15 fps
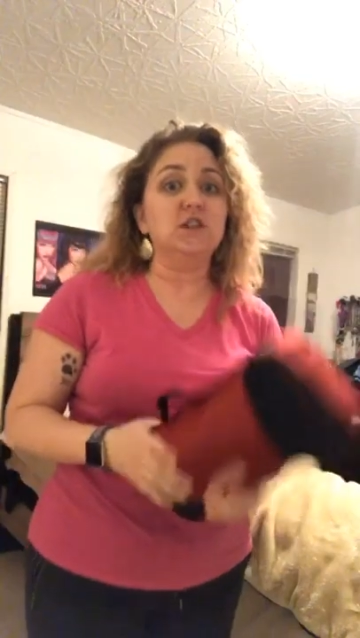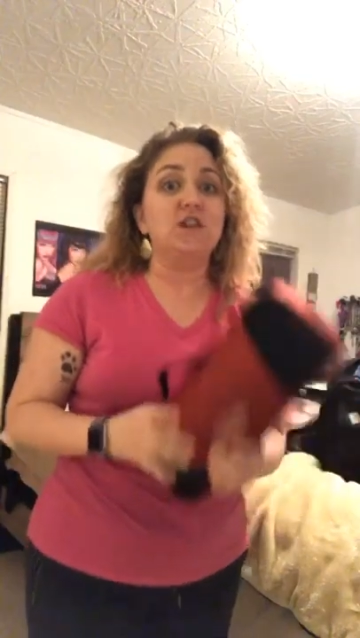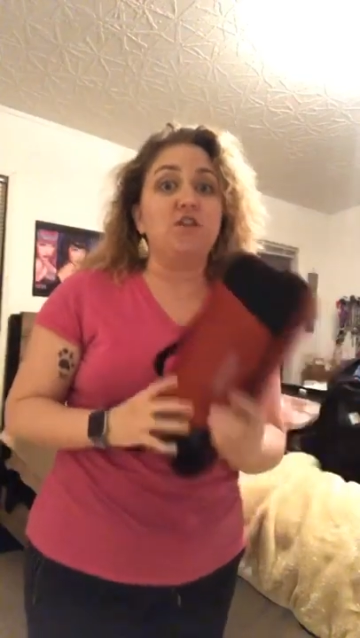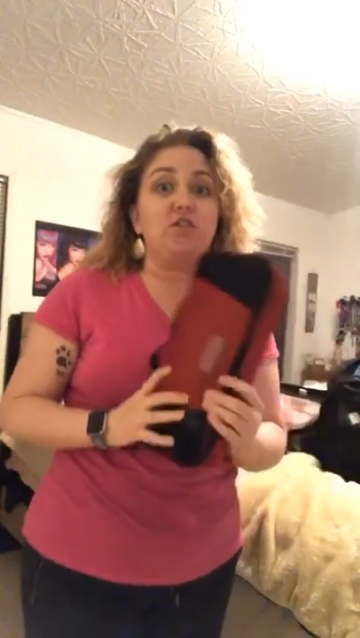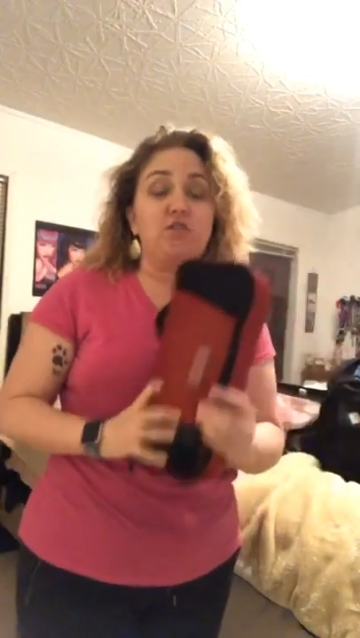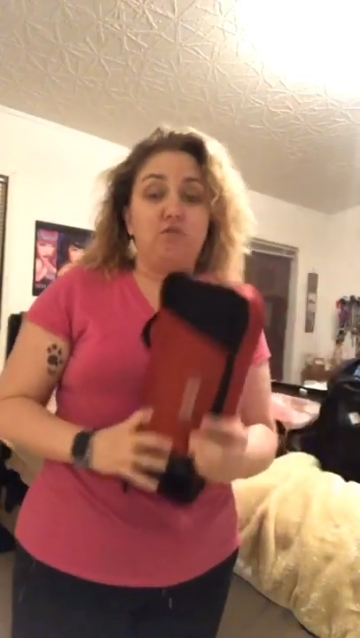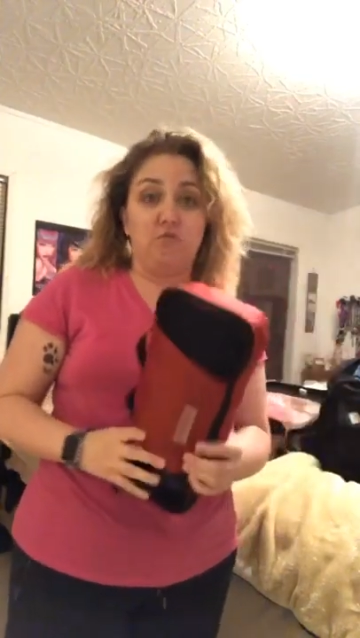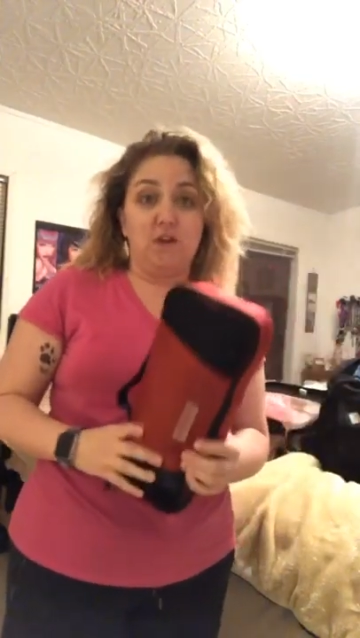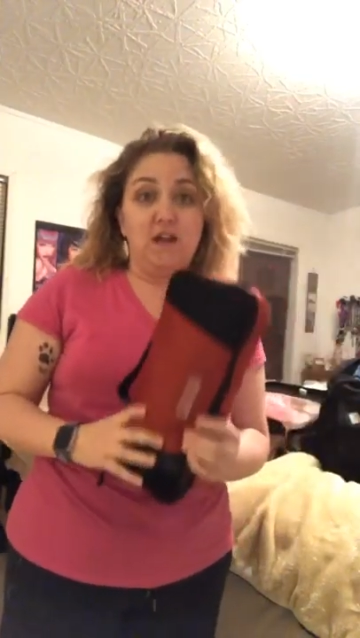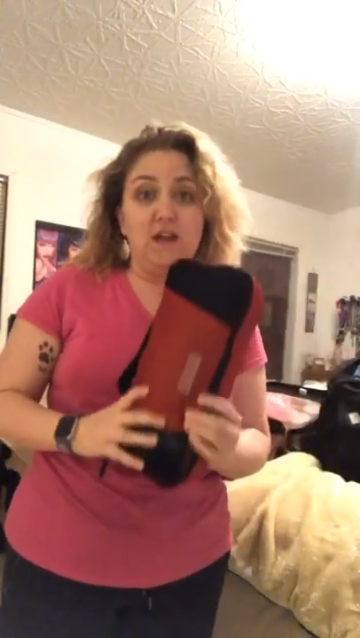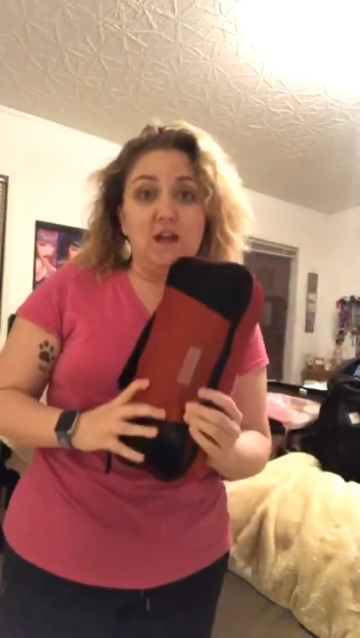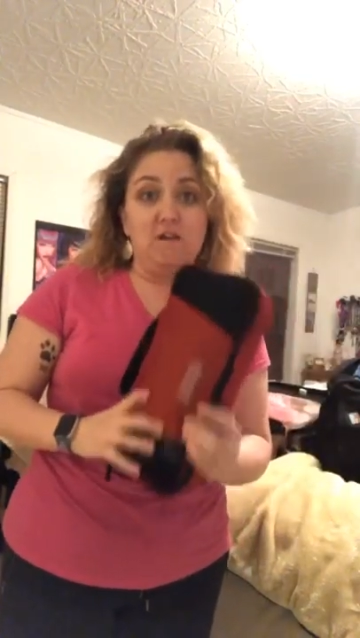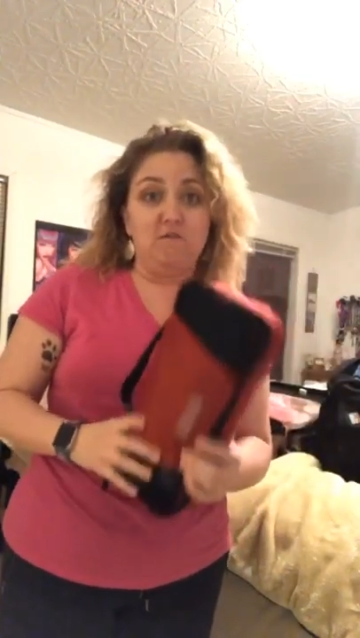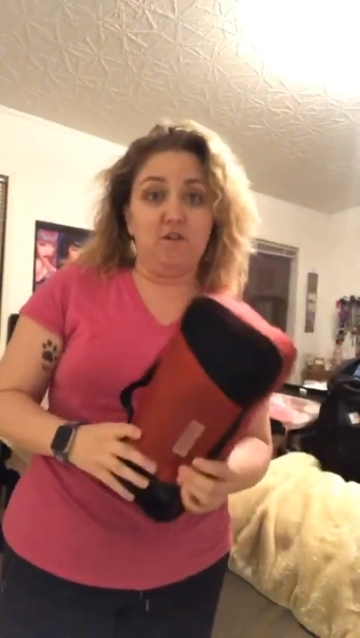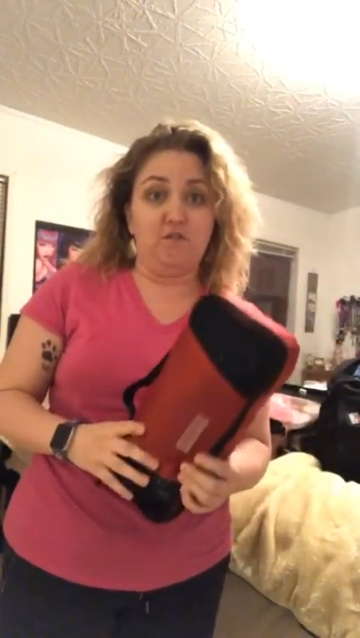three
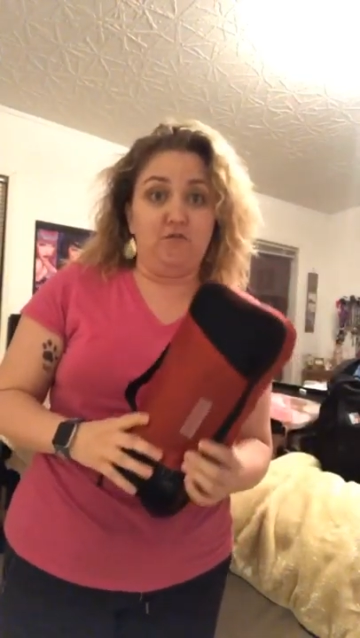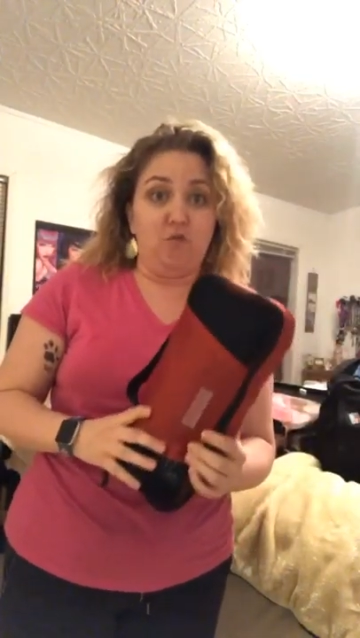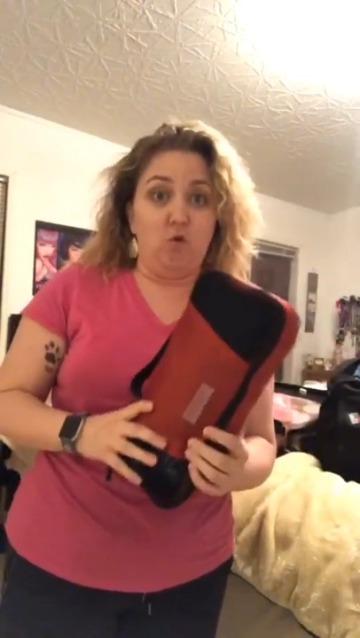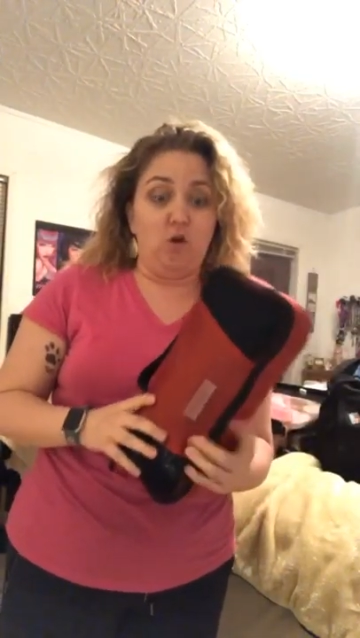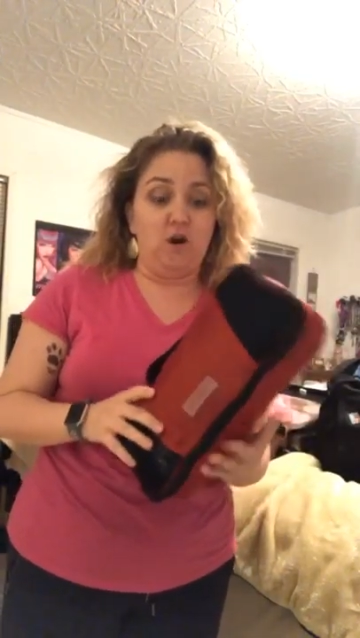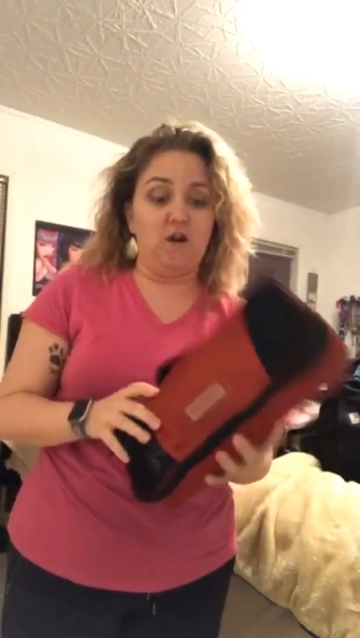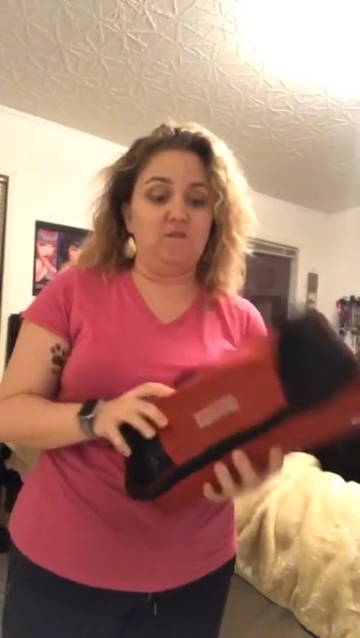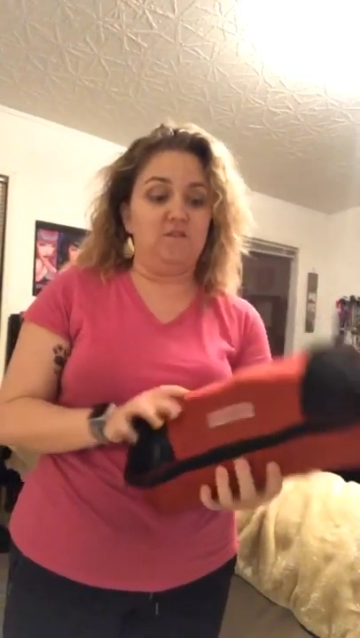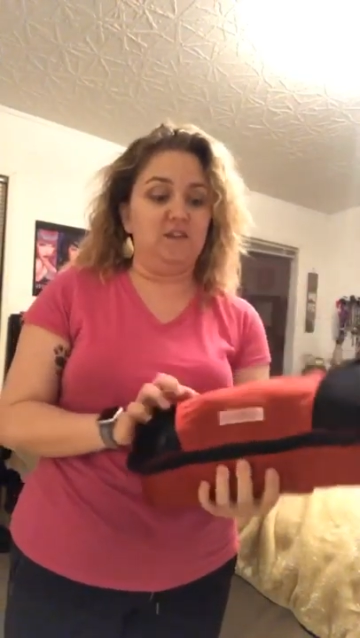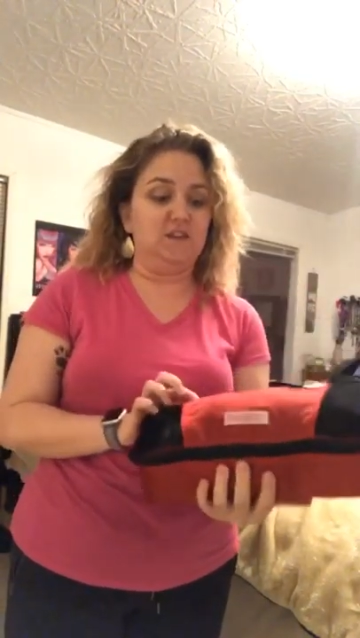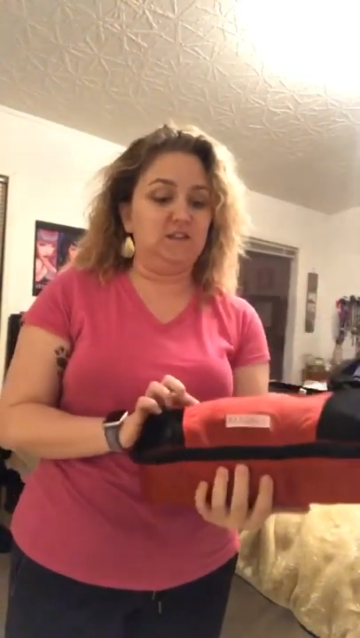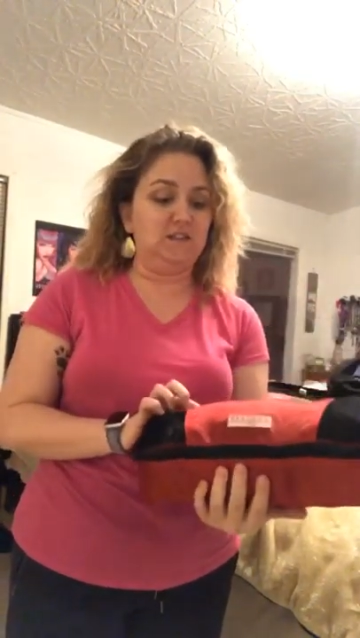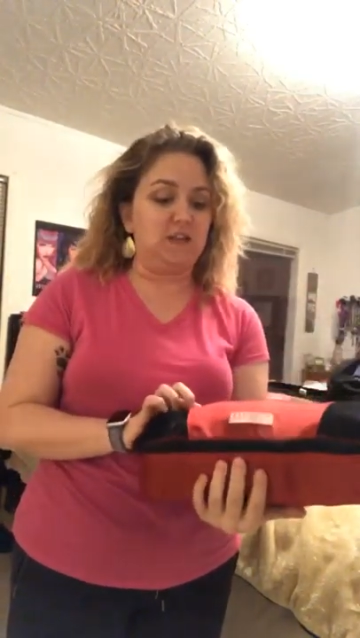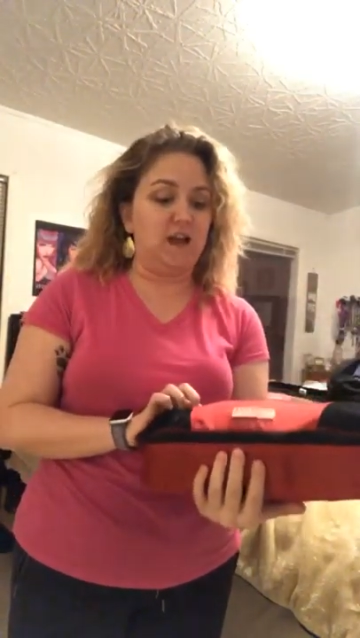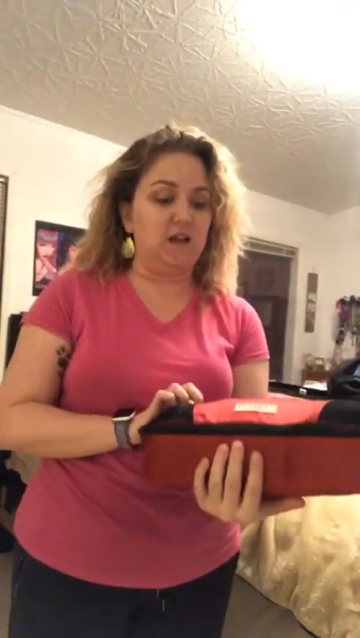of the four of this
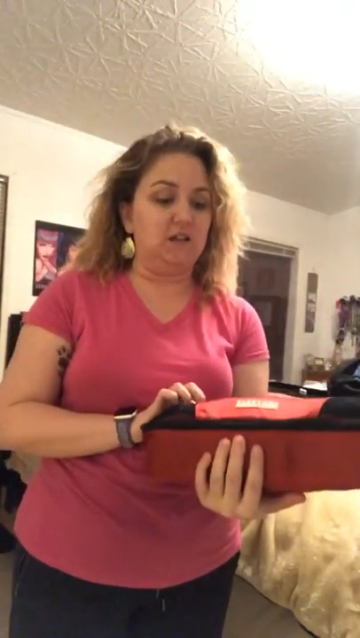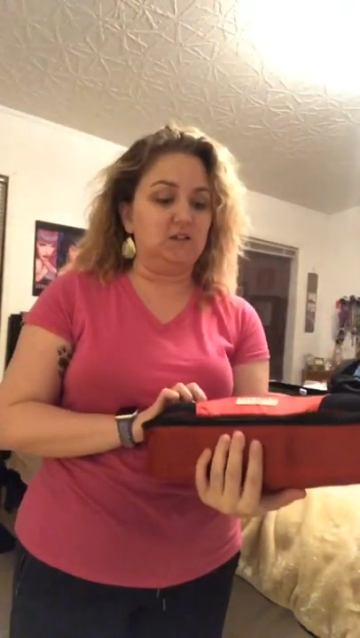set.